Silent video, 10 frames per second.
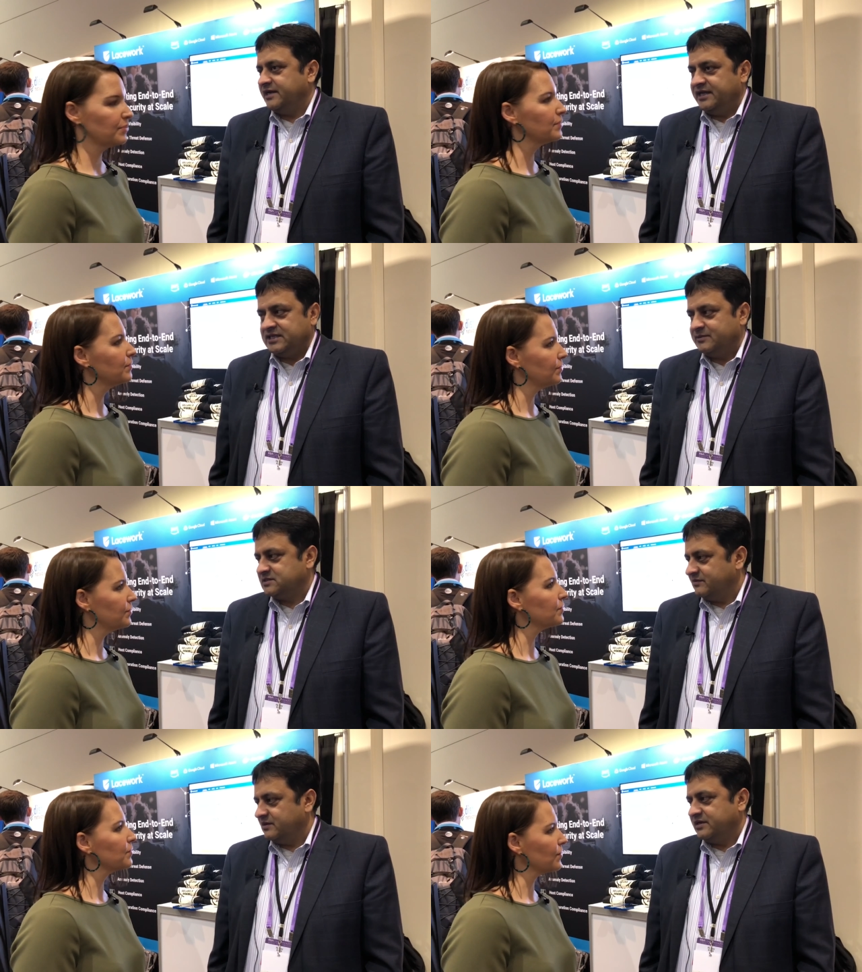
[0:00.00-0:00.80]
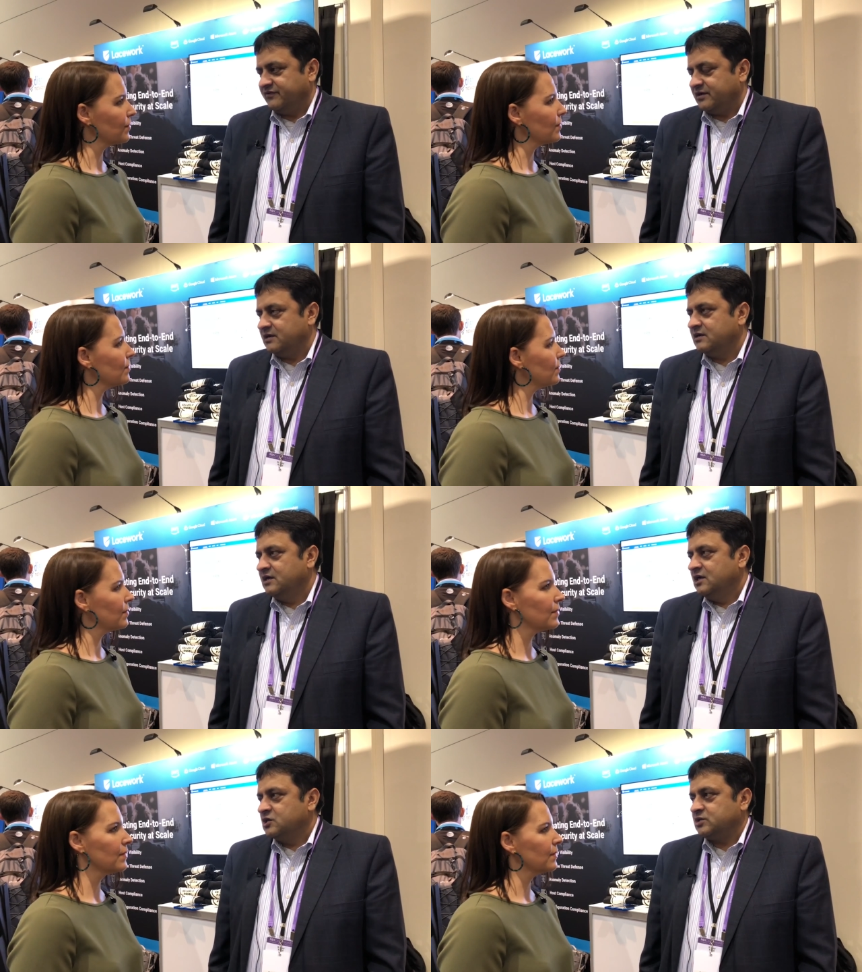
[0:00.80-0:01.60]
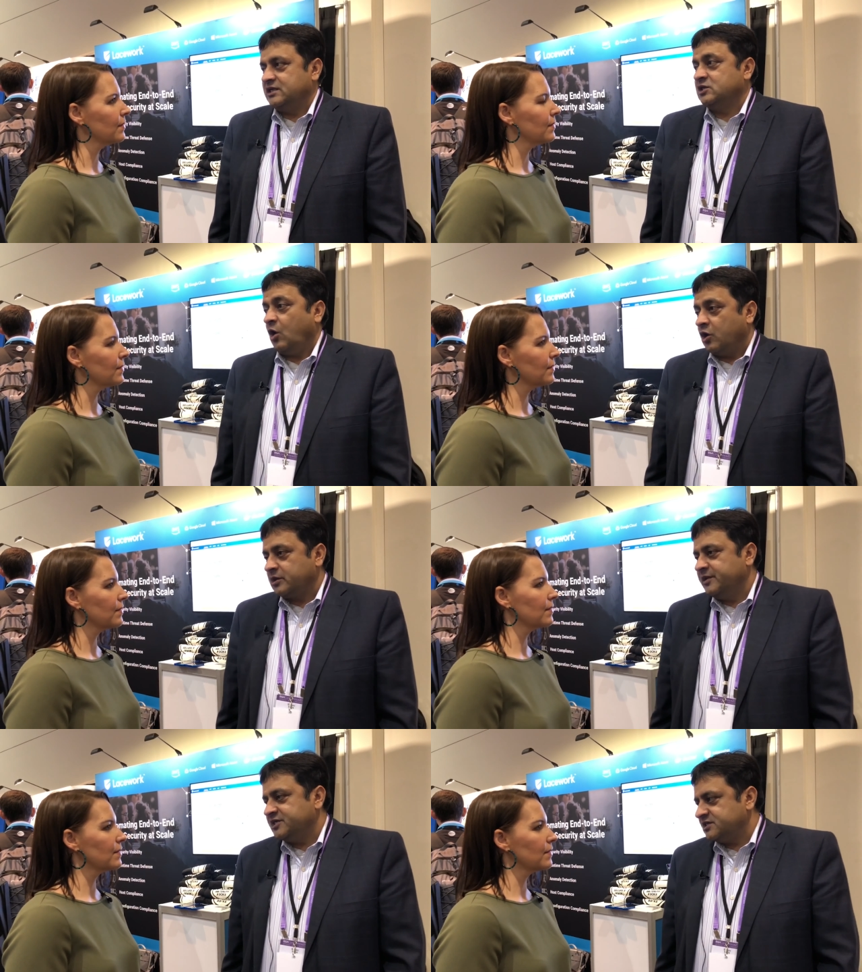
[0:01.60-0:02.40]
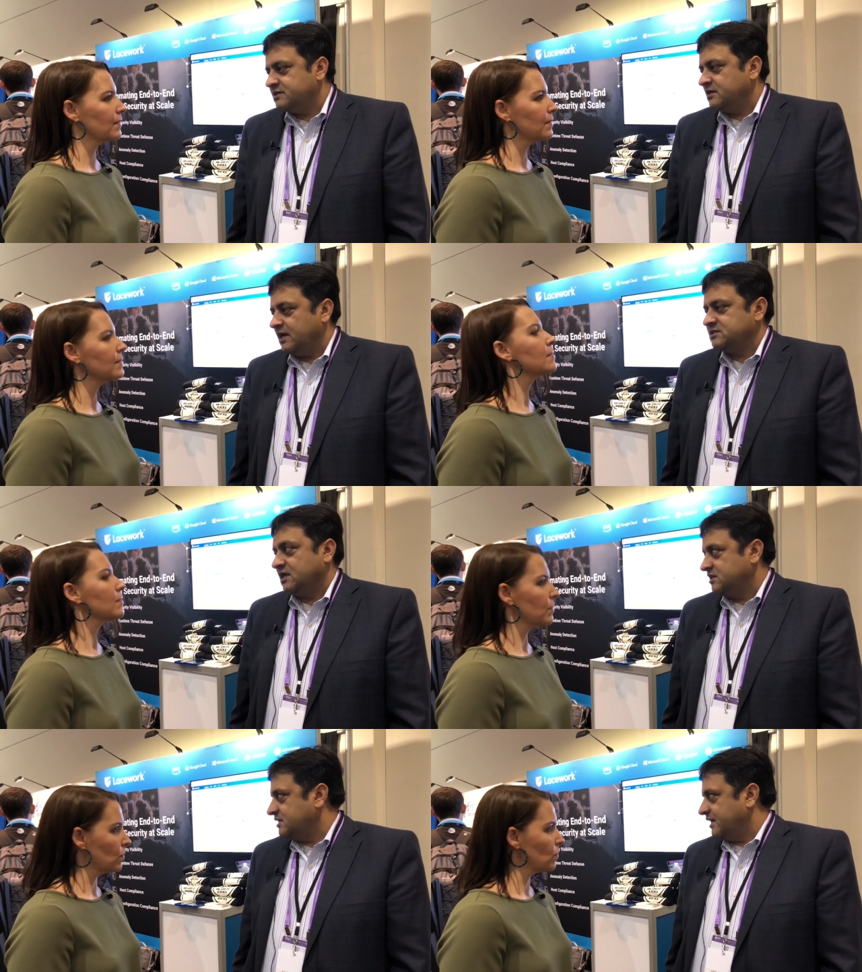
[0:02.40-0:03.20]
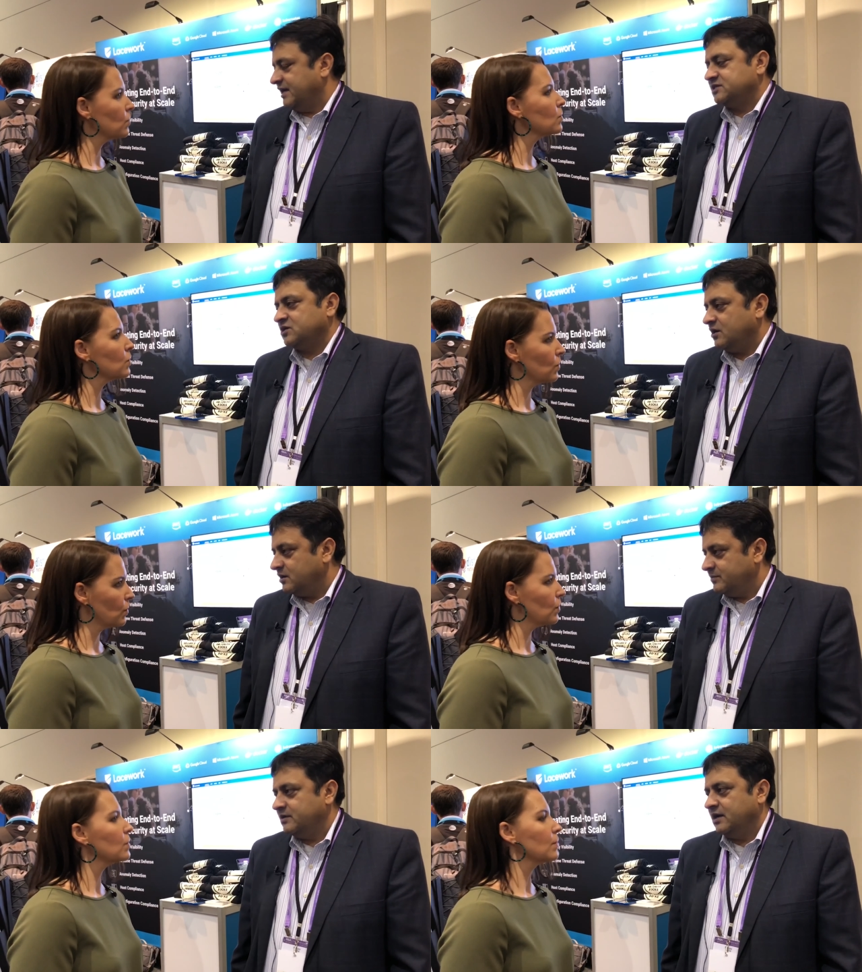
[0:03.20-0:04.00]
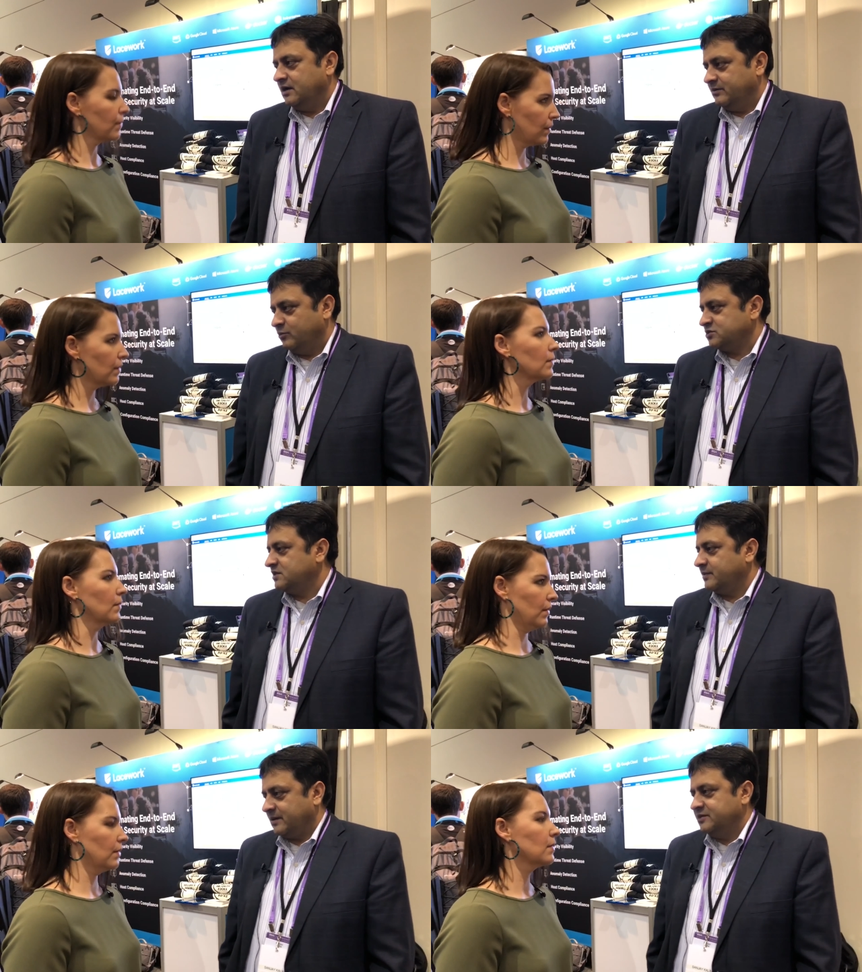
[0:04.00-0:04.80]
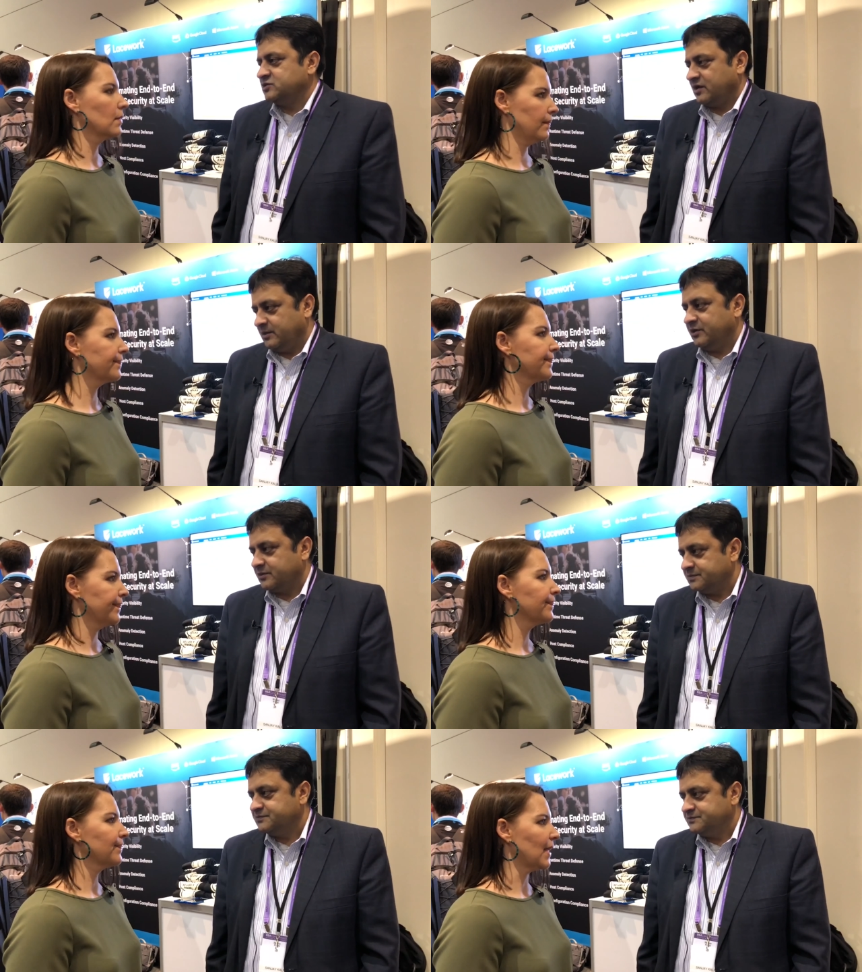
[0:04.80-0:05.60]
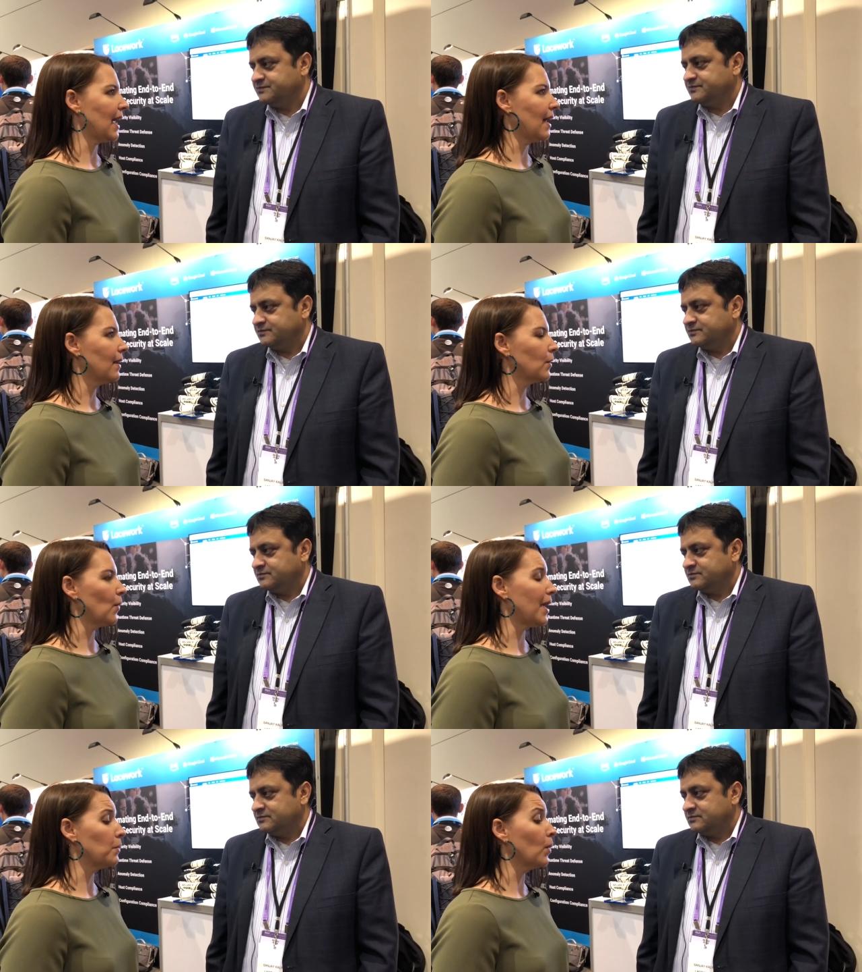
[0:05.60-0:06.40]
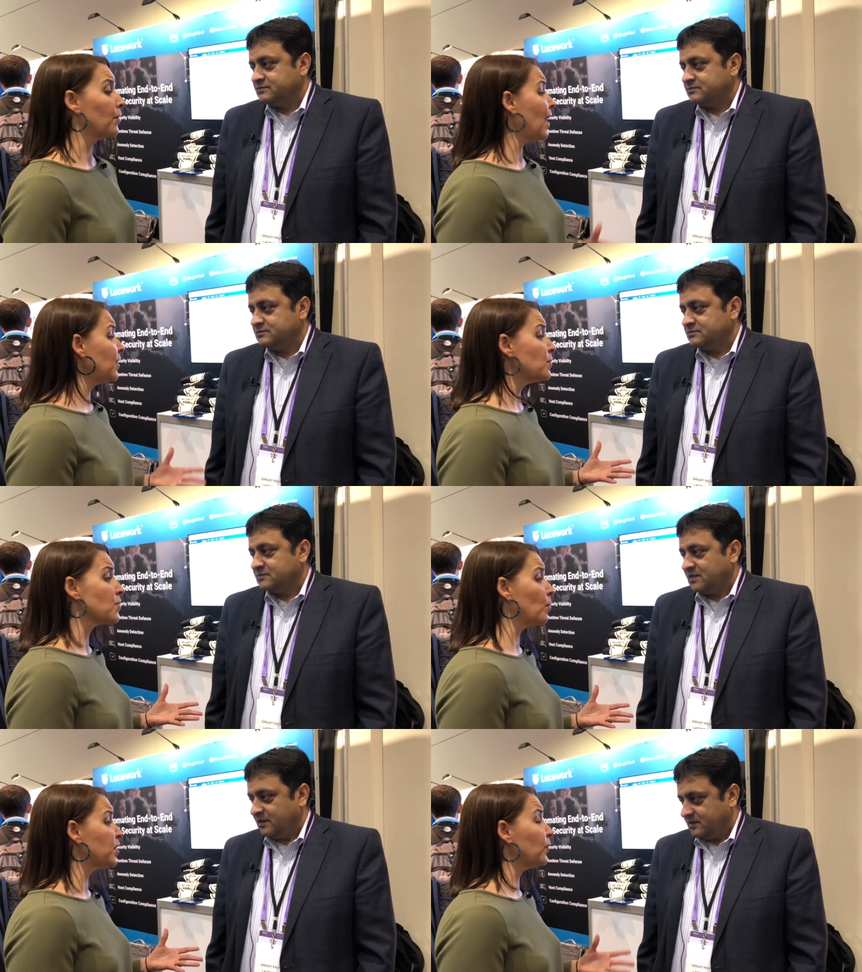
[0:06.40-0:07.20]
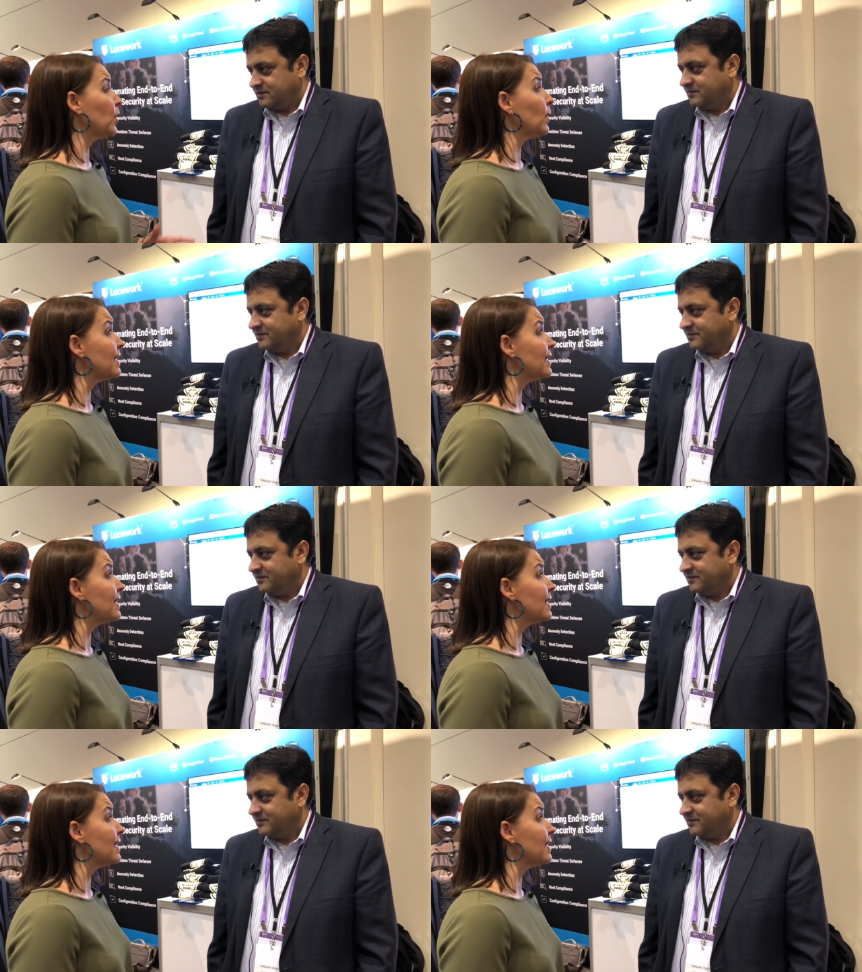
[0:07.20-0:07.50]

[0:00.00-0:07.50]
Speaker 1: training them is even difficult. So I think the automation, as the other trend I saw, uh, most of the companies talking about.
Speaker 2: Yeah, great. Well, thank you so much for your